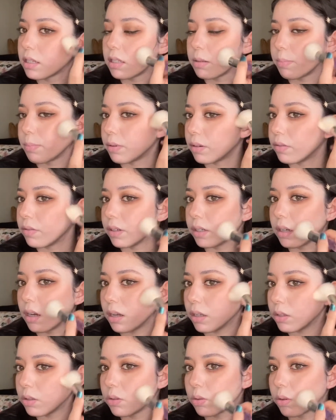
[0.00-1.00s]
a perfect
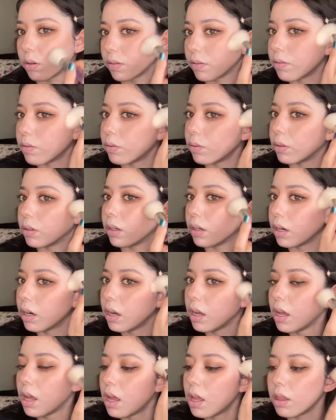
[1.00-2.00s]
contour for
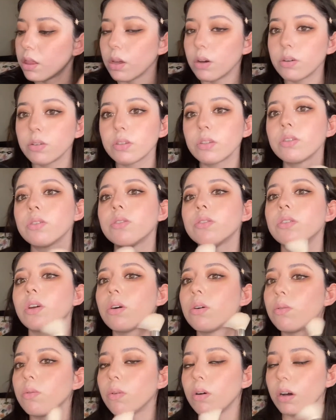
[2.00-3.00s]
those who
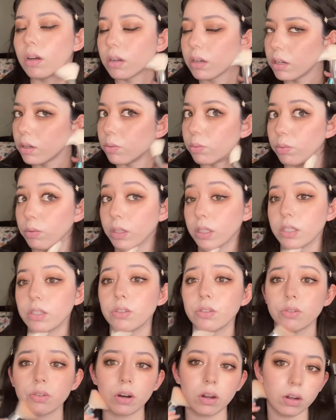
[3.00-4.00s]
don't want a really
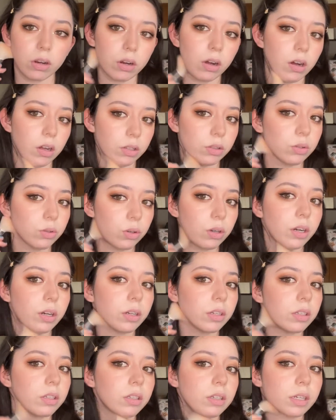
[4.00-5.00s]
strong contour
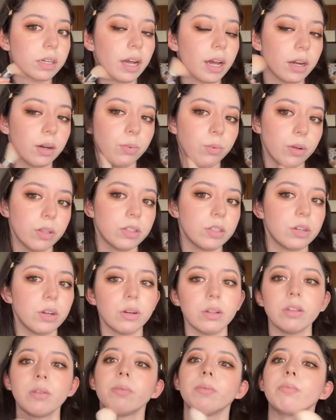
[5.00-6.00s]
and kind of want to go a
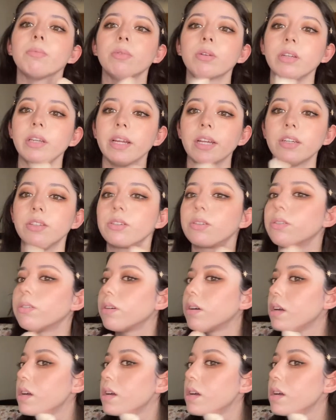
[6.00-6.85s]
little bit more natural.